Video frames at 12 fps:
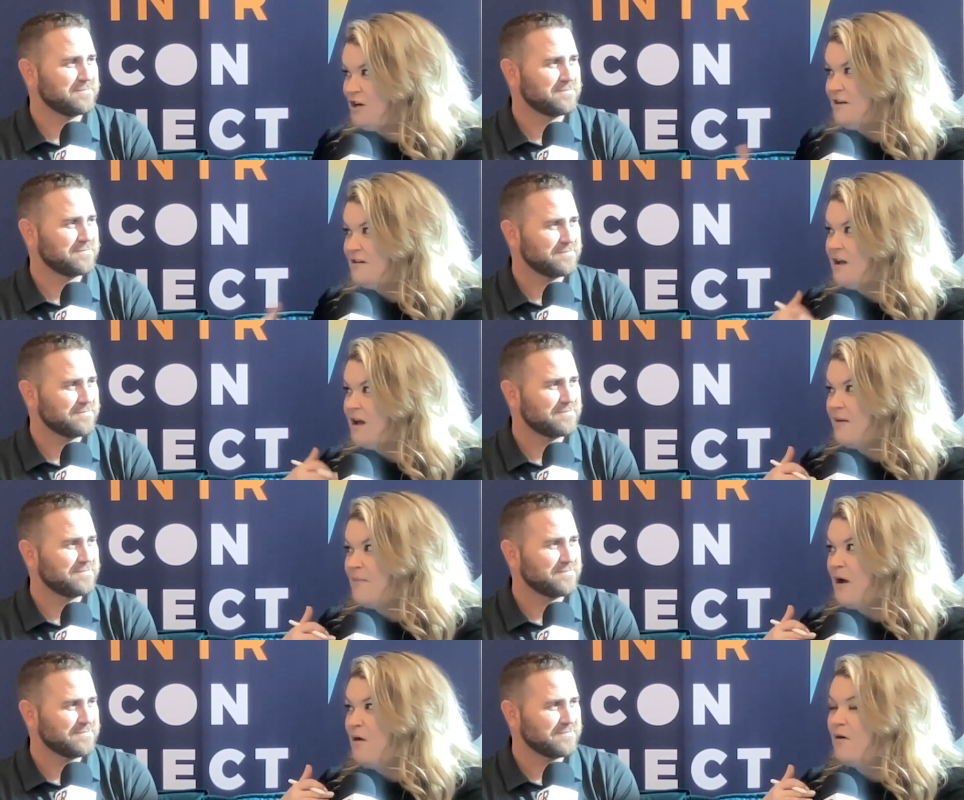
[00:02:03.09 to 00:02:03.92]
Speaker 1: here and talk
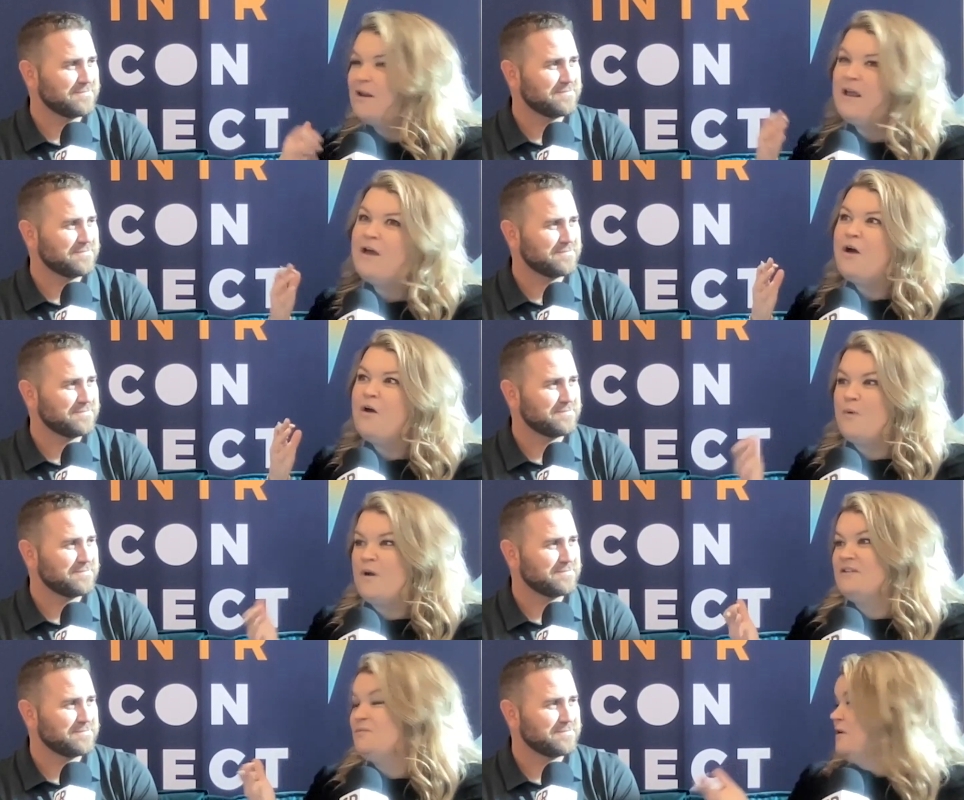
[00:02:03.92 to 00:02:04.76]
about
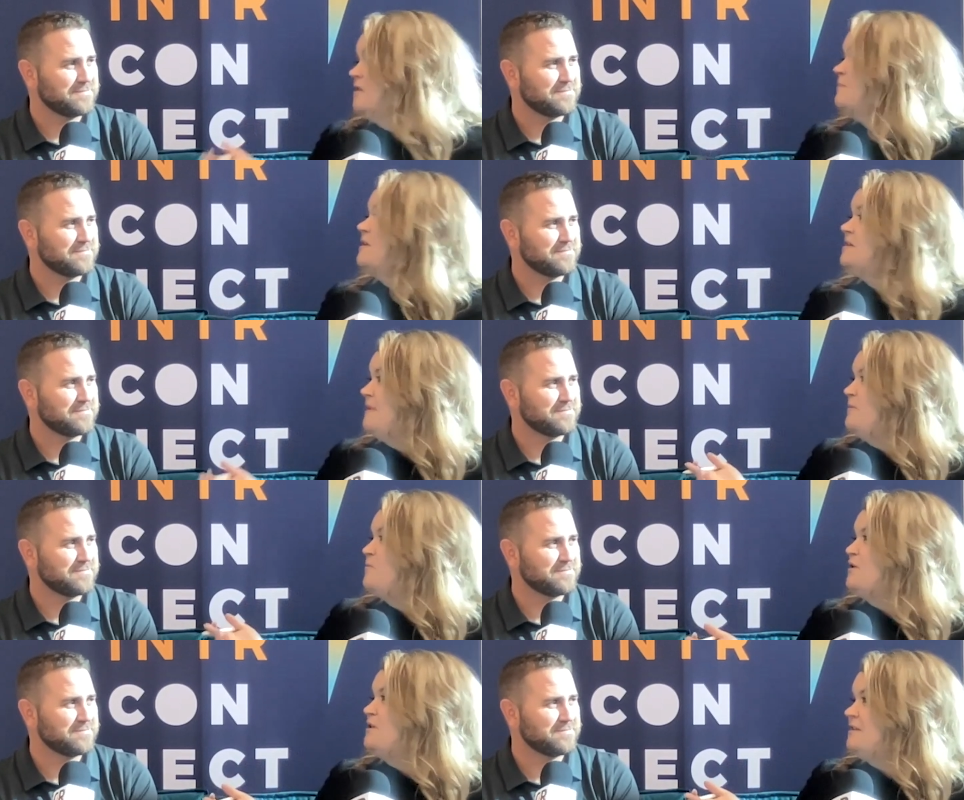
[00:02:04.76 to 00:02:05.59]
what is one of the biggest
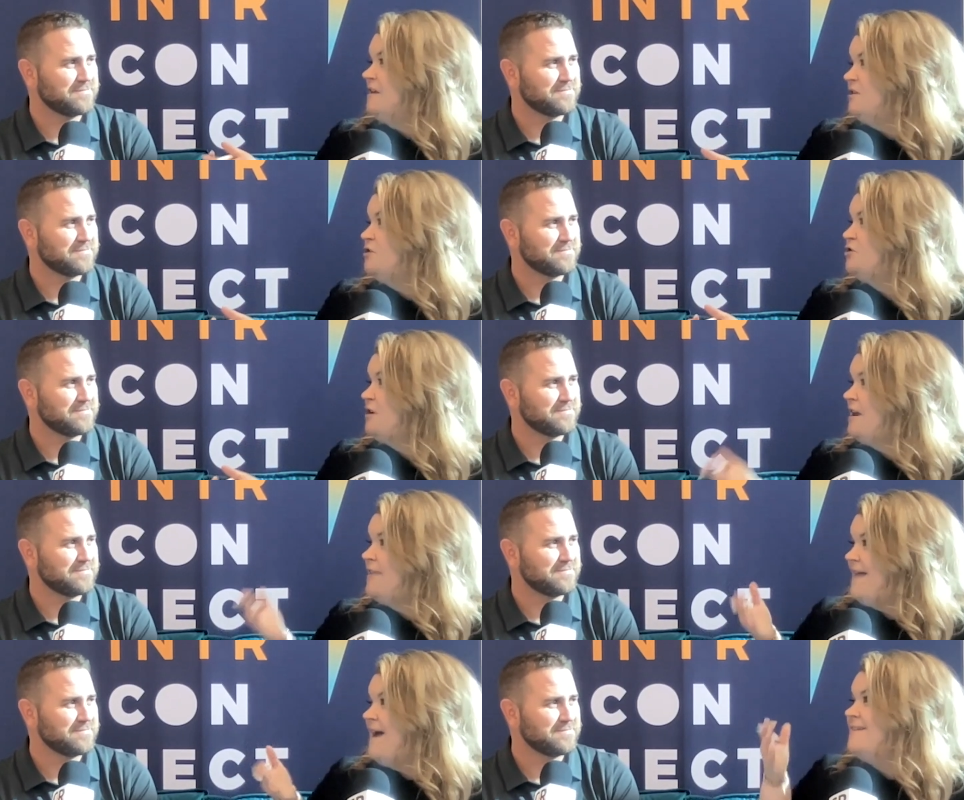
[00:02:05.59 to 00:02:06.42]
pain points in the industry,
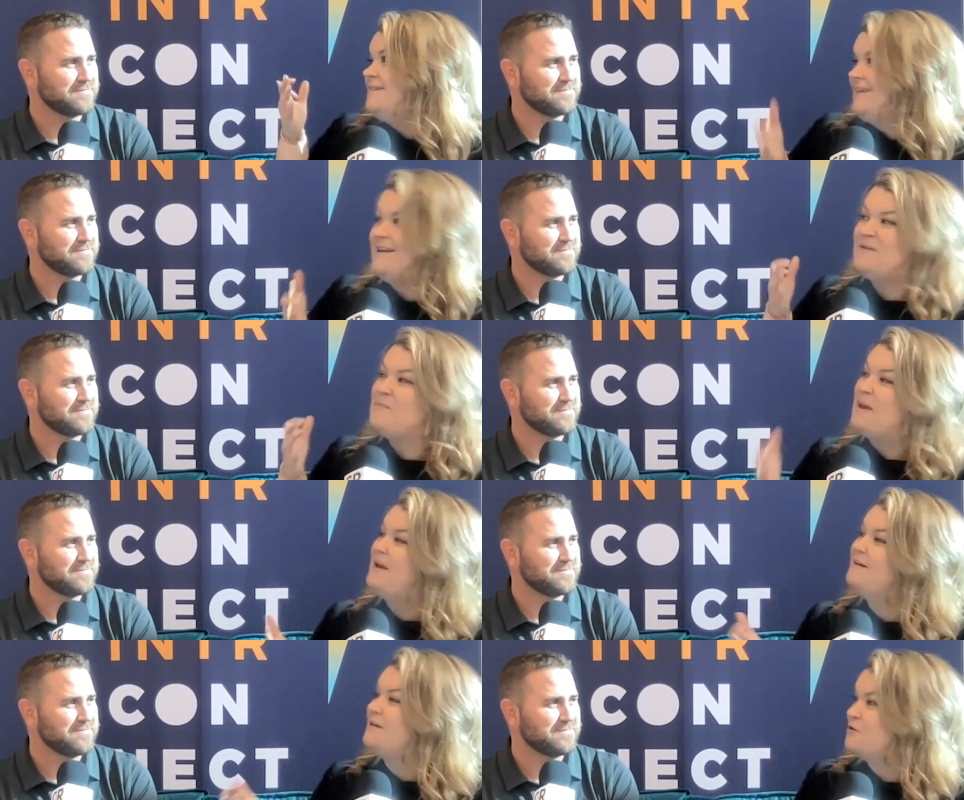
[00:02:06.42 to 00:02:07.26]
and that is getting
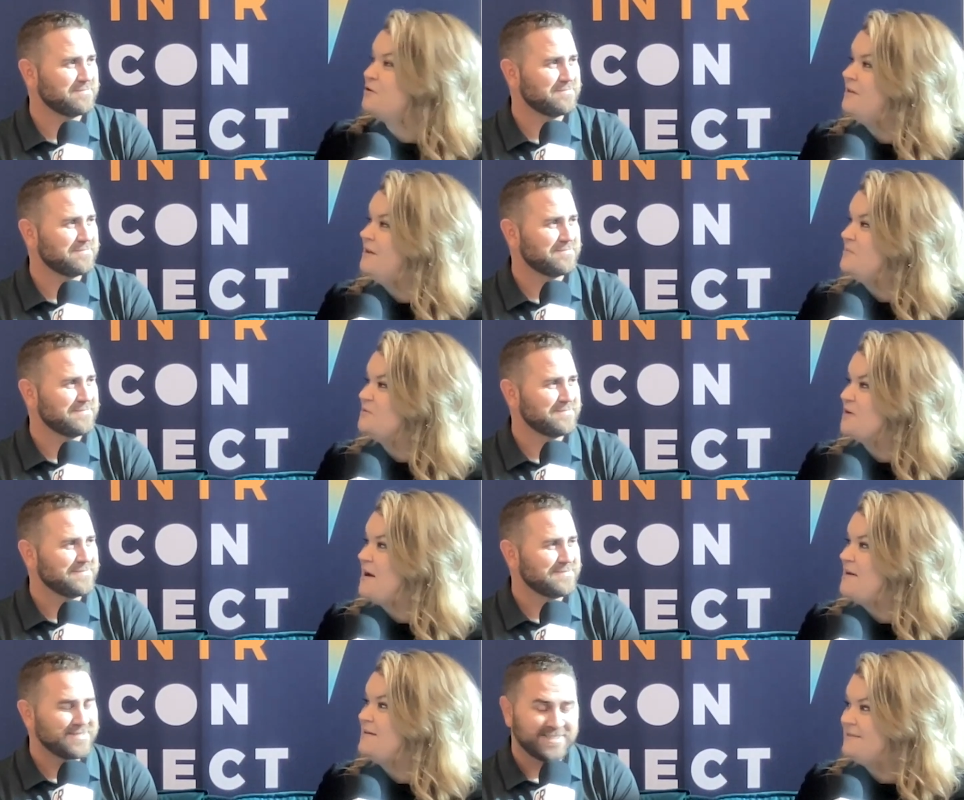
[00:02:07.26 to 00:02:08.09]
paid on your claims,
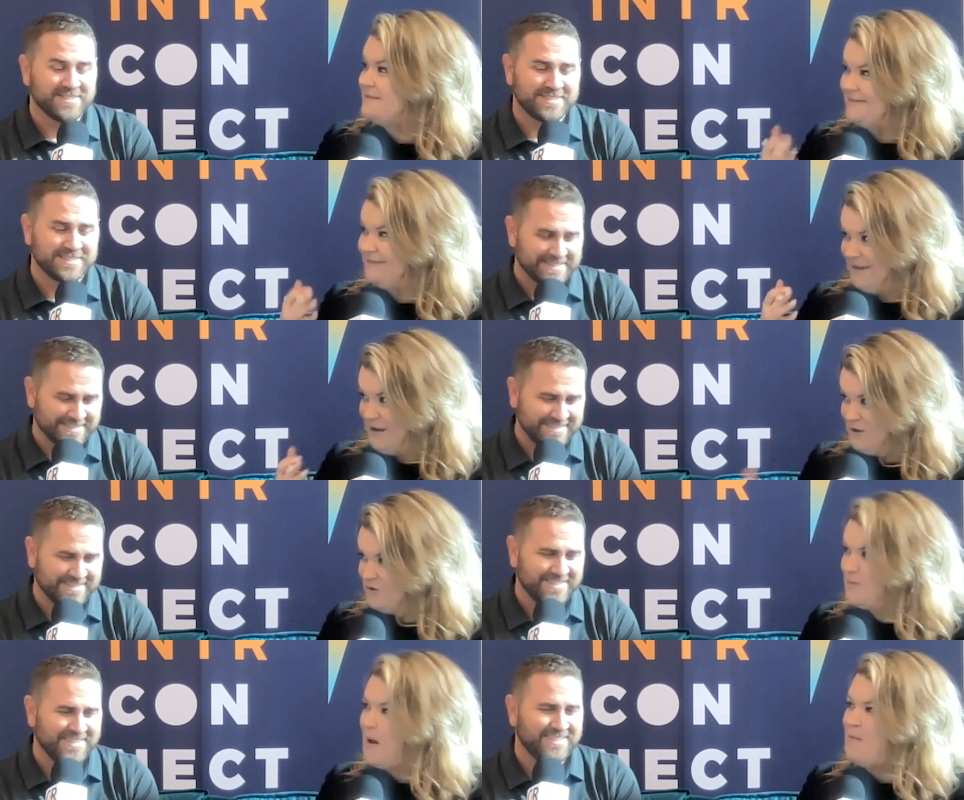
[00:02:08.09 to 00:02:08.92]
right? It's
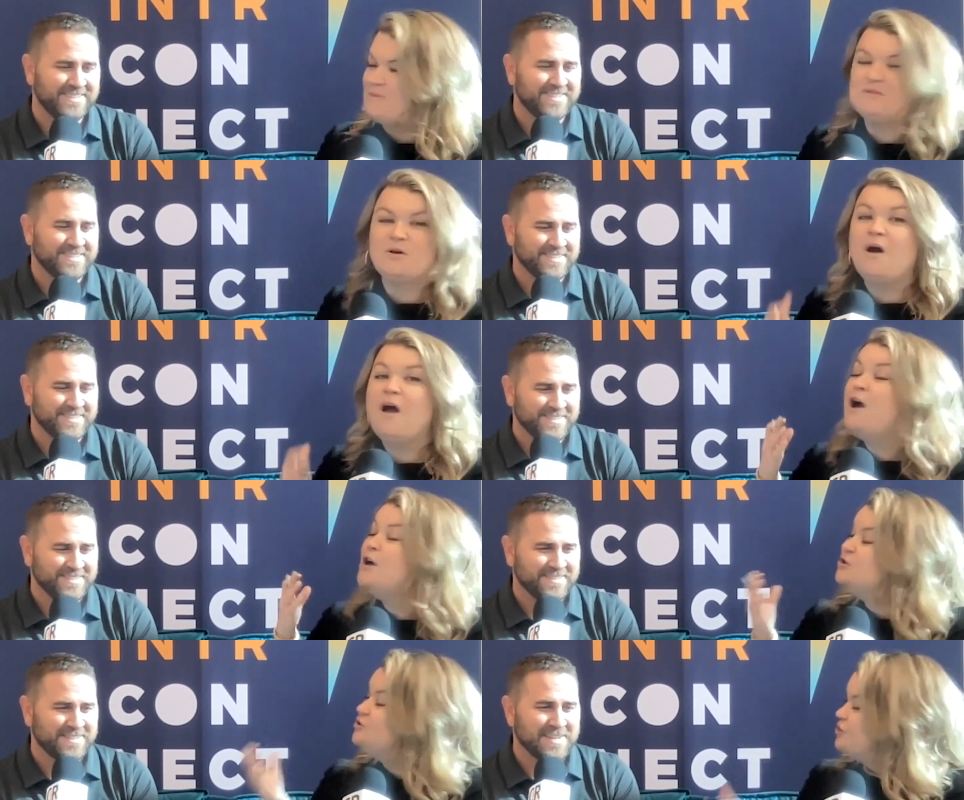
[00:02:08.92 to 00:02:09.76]
huge problem. So
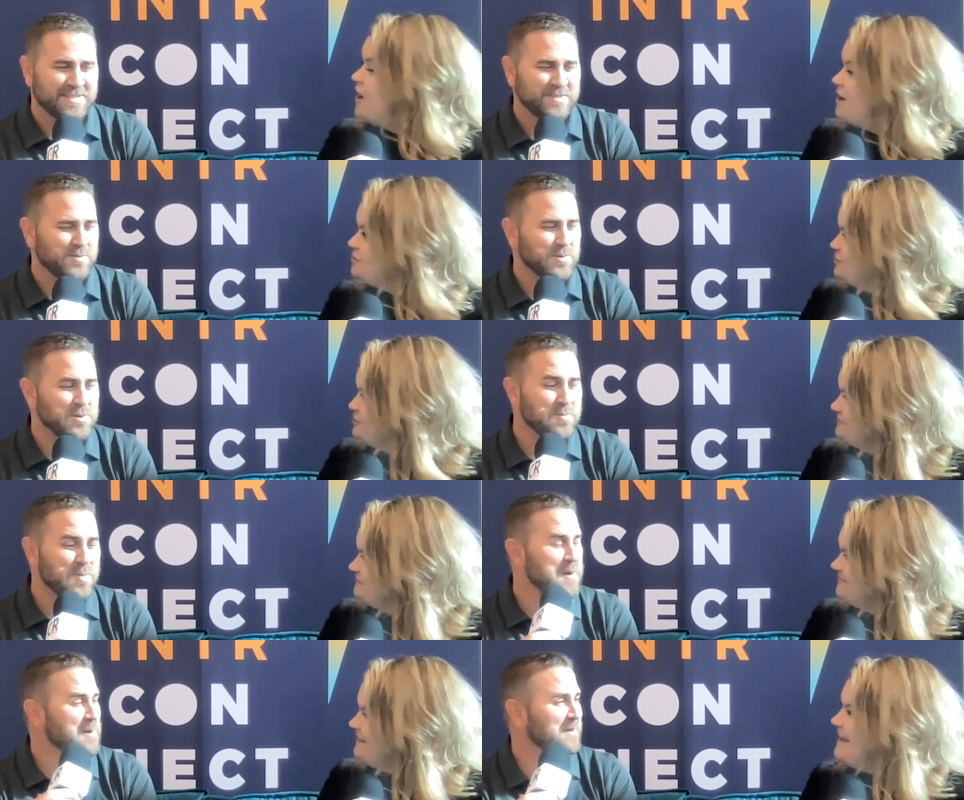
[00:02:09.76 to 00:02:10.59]
that's Josh, the
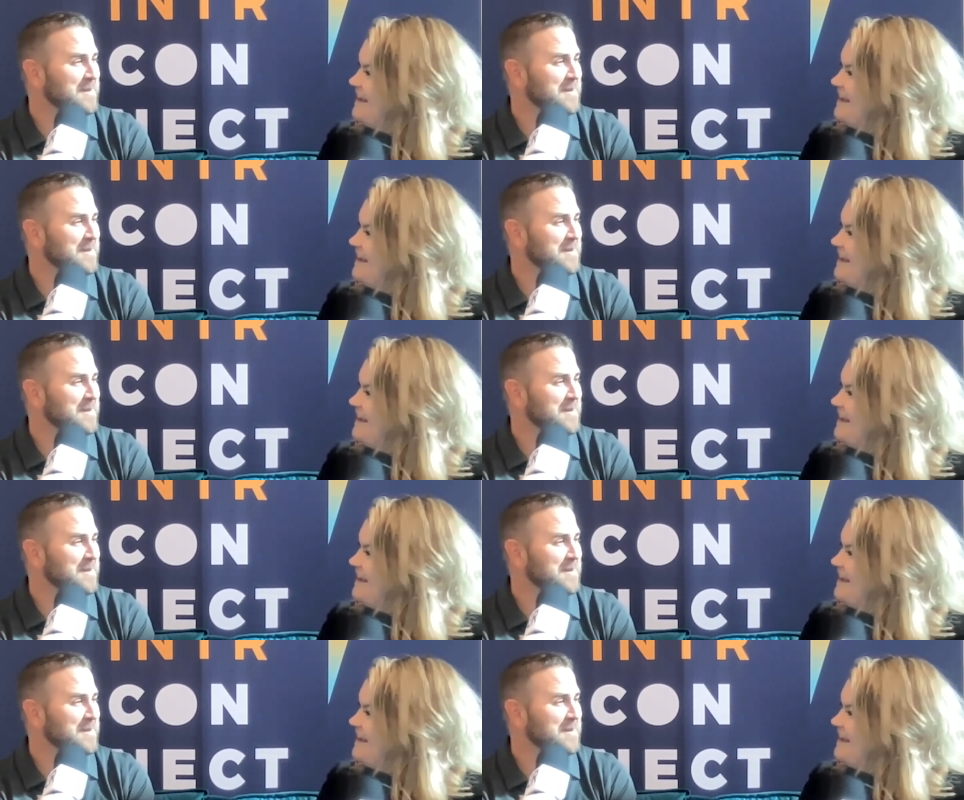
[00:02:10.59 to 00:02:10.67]
rumor.